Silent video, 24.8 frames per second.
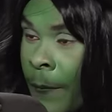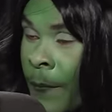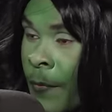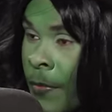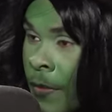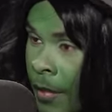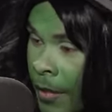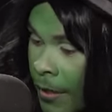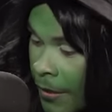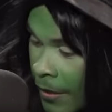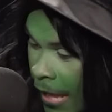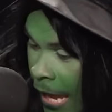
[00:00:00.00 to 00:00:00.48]

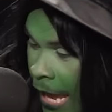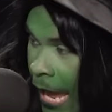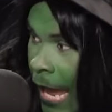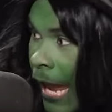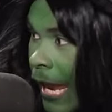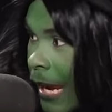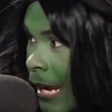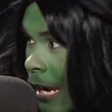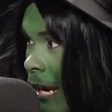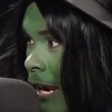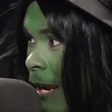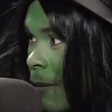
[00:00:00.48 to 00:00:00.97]
No. And I
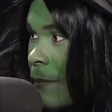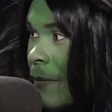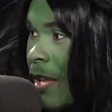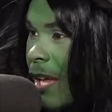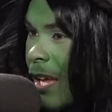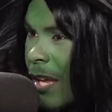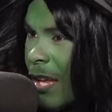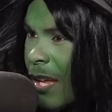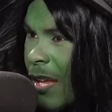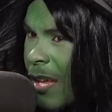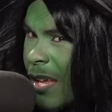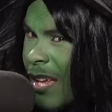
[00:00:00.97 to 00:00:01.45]
ate it. I'm
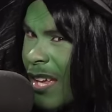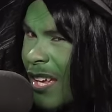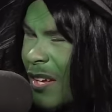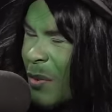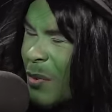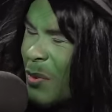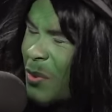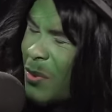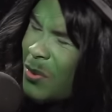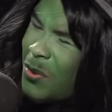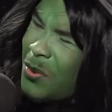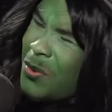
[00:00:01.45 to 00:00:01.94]
like,
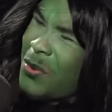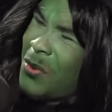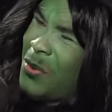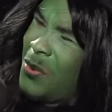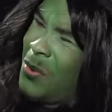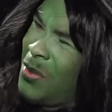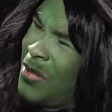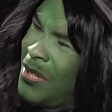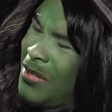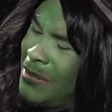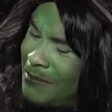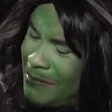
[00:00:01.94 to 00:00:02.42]

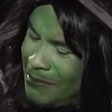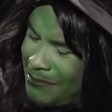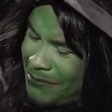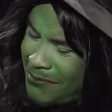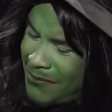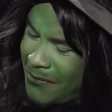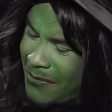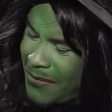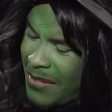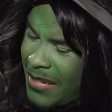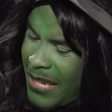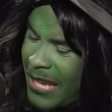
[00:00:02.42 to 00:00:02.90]
Ooh, it's it
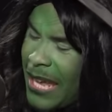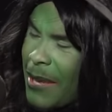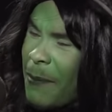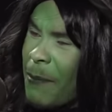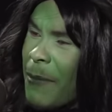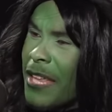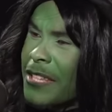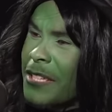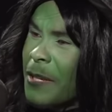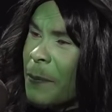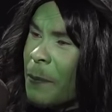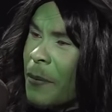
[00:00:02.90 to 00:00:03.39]
because it
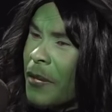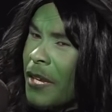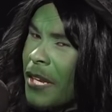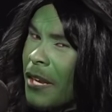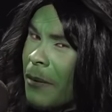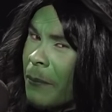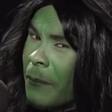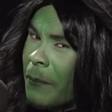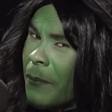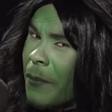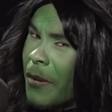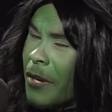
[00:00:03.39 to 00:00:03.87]
made the
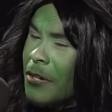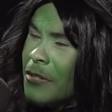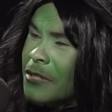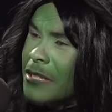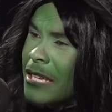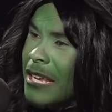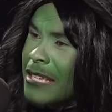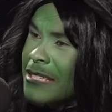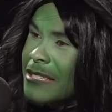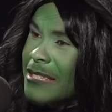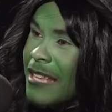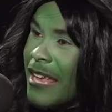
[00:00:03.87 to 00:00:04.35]
peanut butter
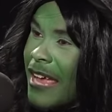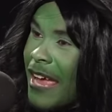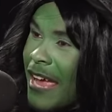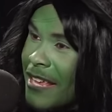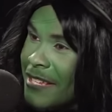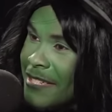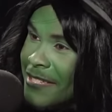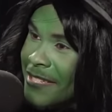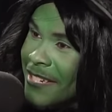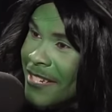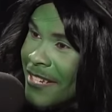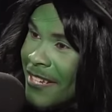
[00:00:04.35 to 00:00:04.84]
taste
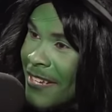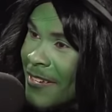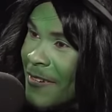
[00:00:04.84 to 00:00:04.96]
nasty.